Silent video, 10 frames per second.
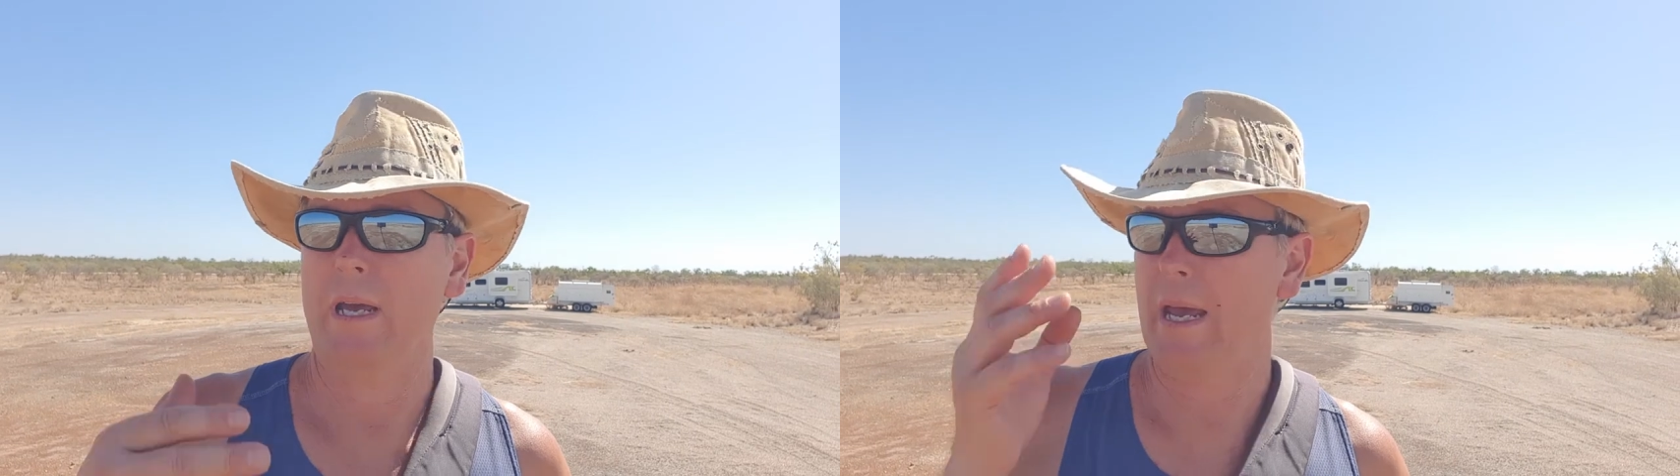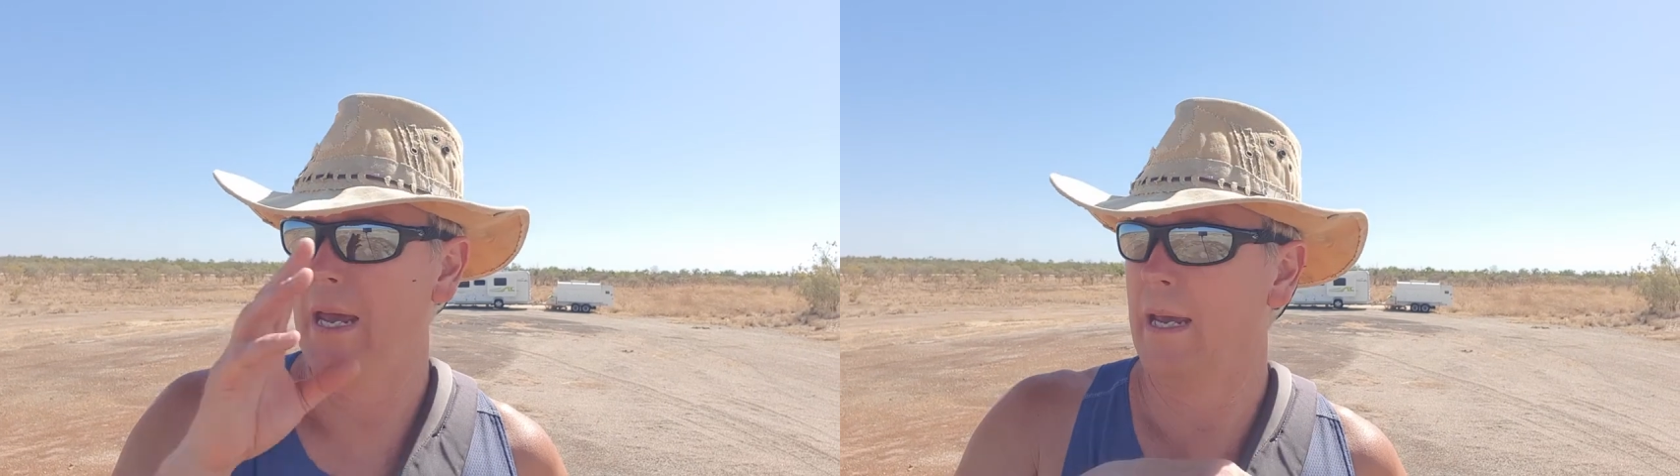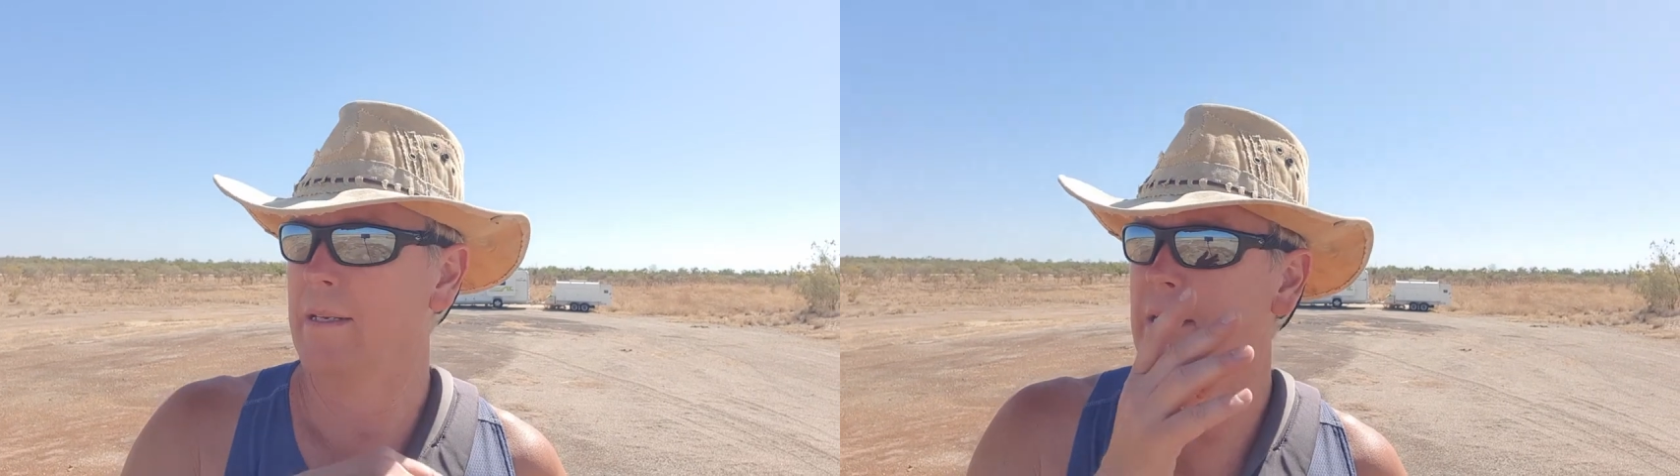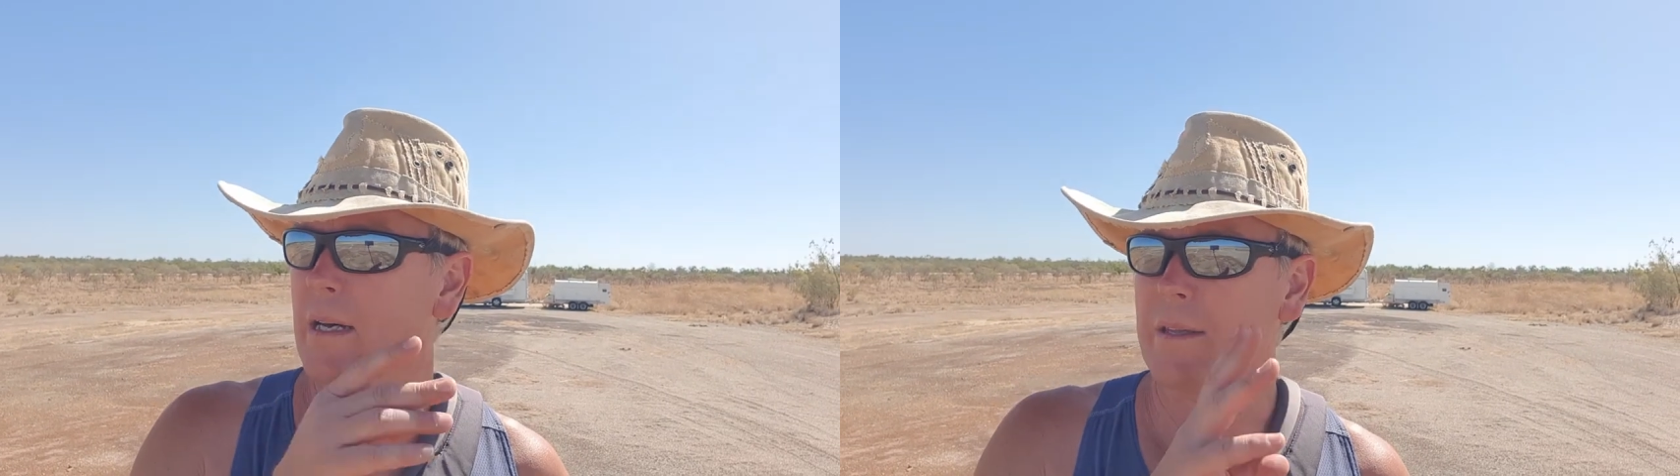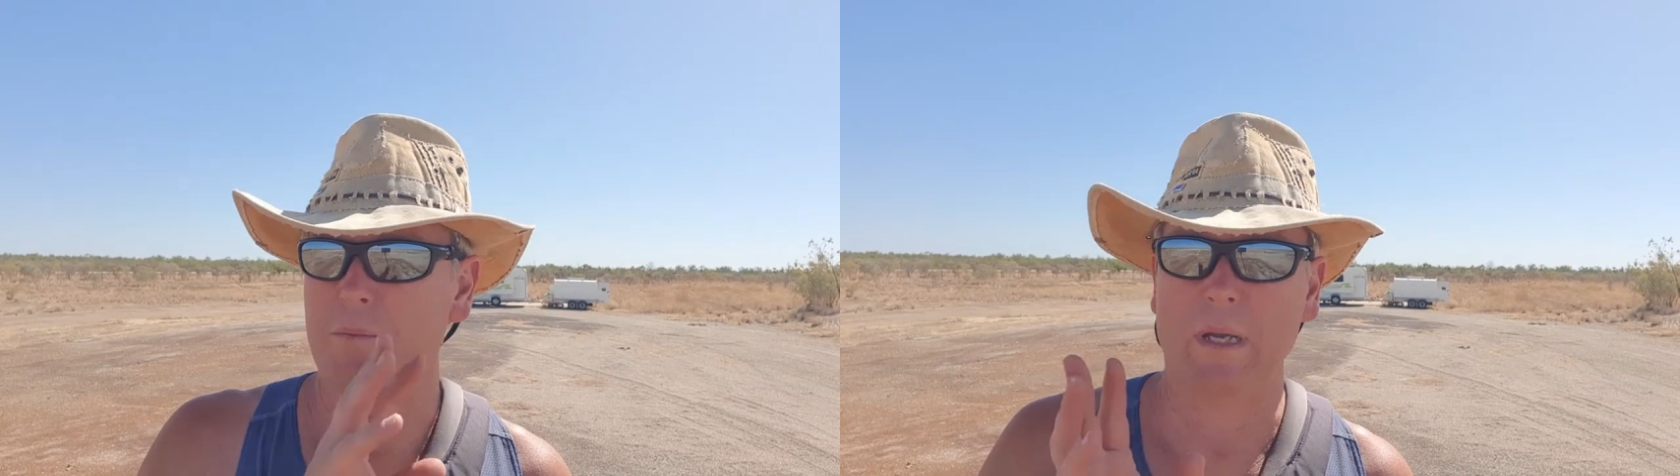and
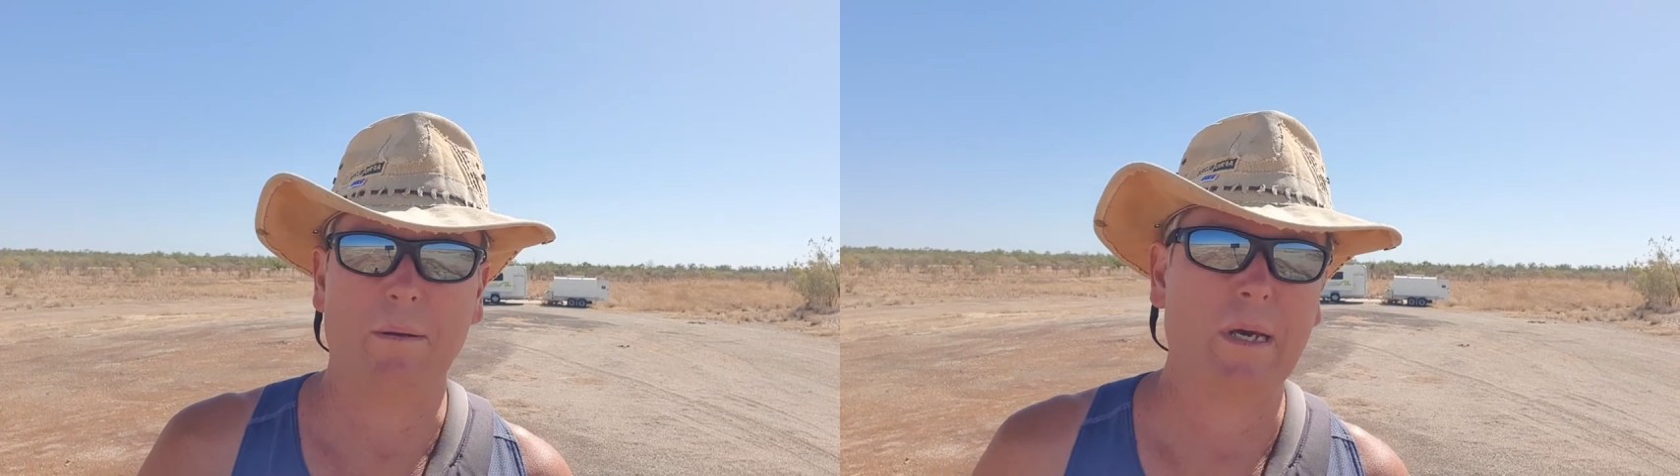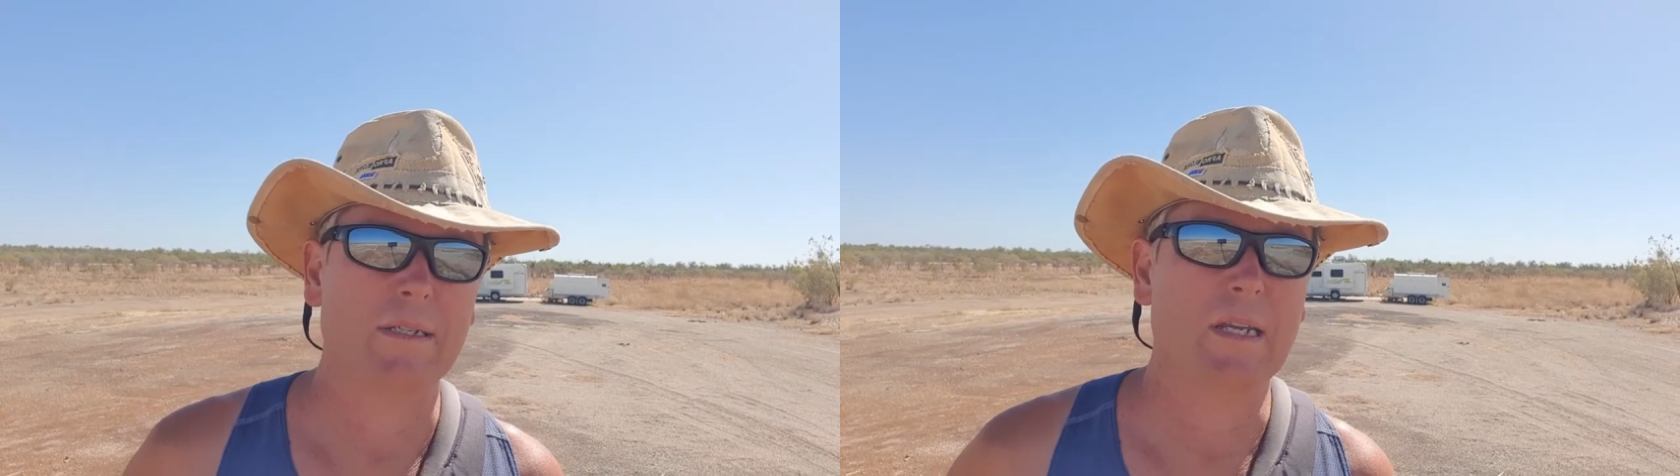I think we had about